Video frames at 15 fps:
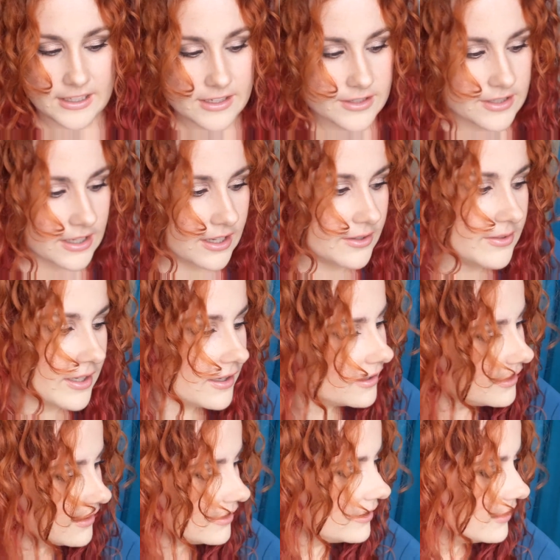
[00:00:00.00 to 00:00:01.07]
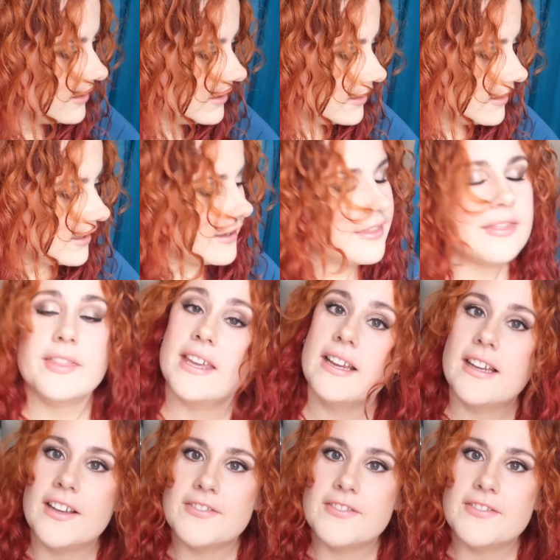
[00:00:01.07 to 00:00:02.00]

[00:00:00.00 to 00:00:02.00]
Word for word: So, I think